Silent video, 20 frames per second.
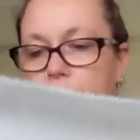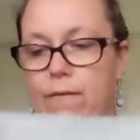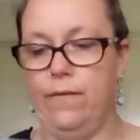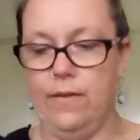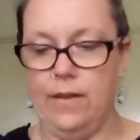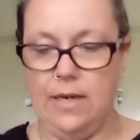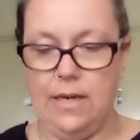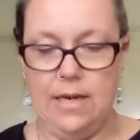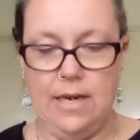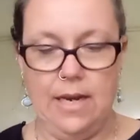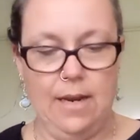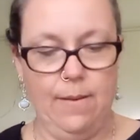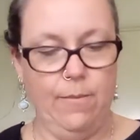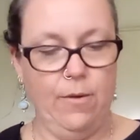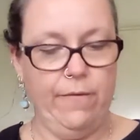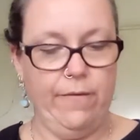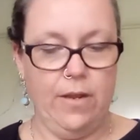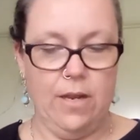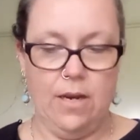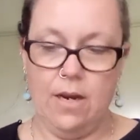the name
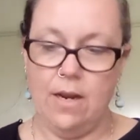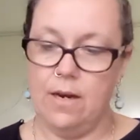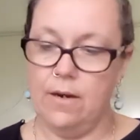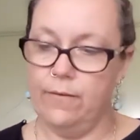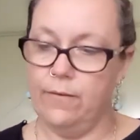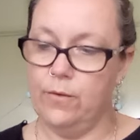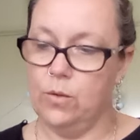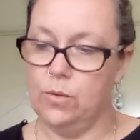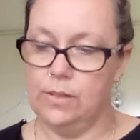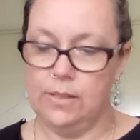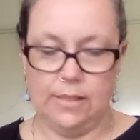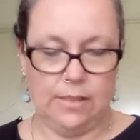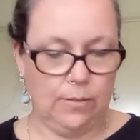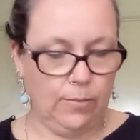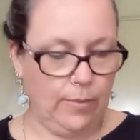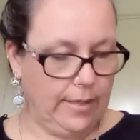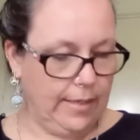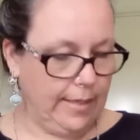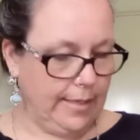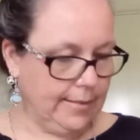of it, and of course this
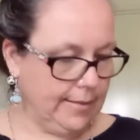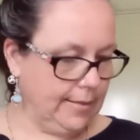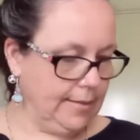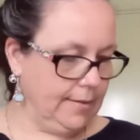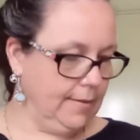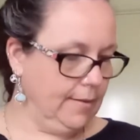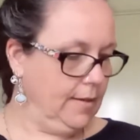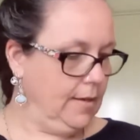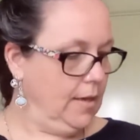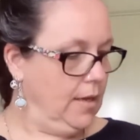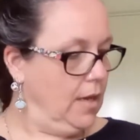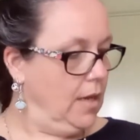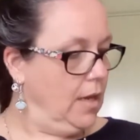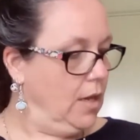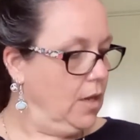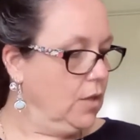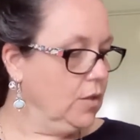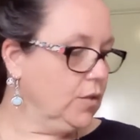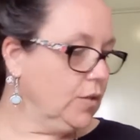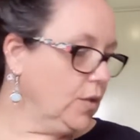one doesn't.
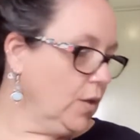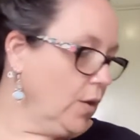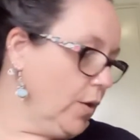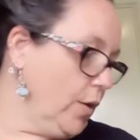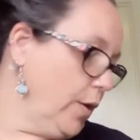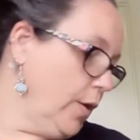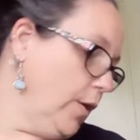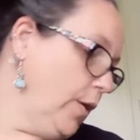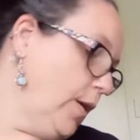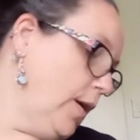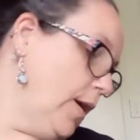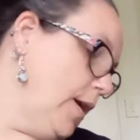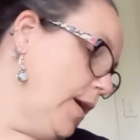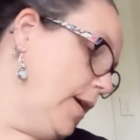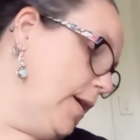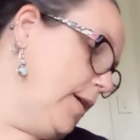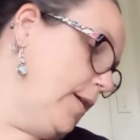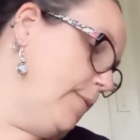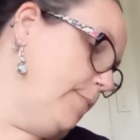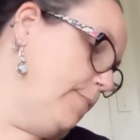So,
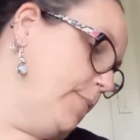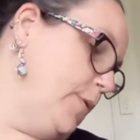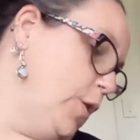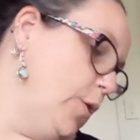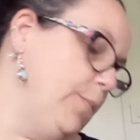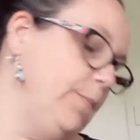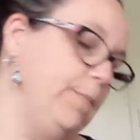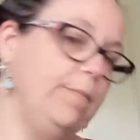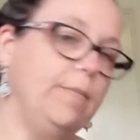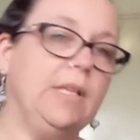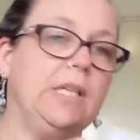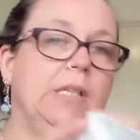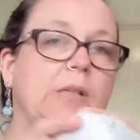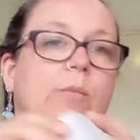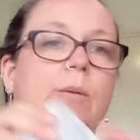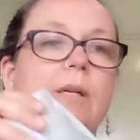no, this one